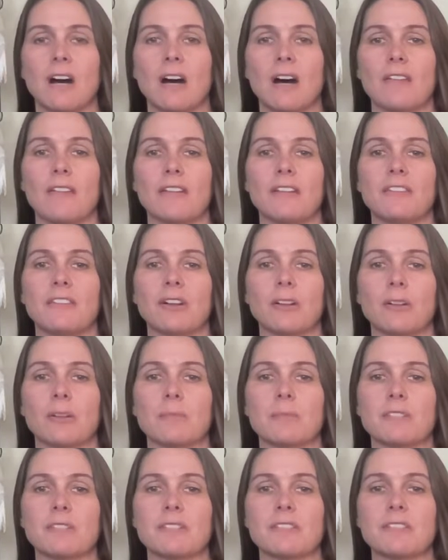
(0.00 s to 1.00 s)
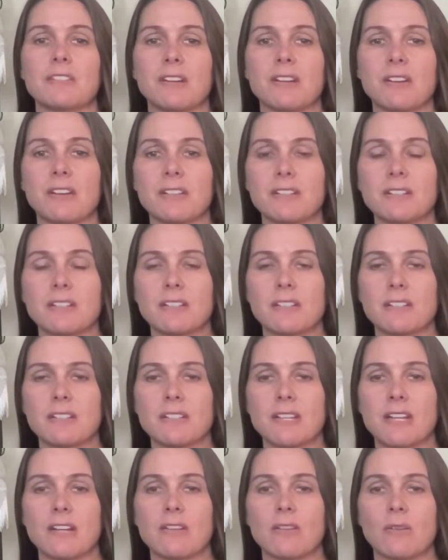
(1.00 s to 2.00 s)
They developed seriousness
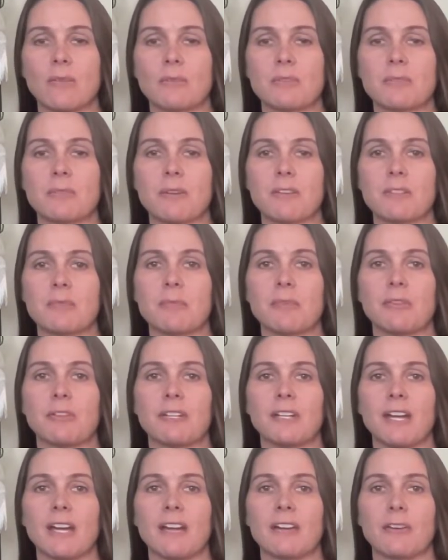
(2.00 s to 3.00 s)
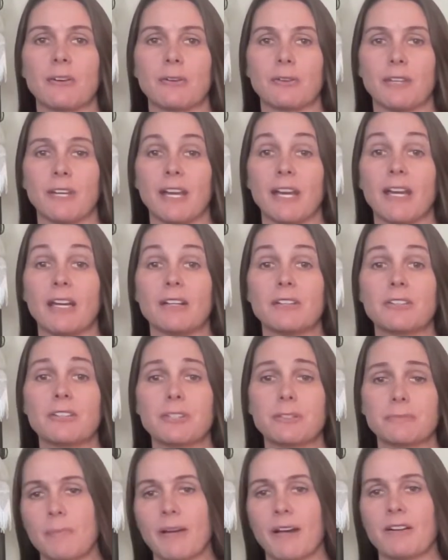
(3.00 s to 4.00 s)
and adult responsibility at an early age.
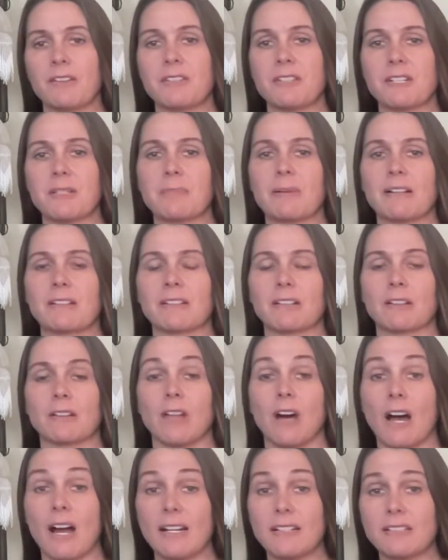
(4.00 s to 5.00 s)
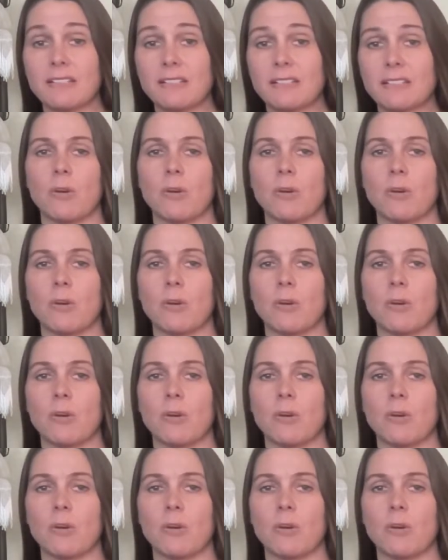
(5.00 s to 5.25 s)
Parents expected a lot.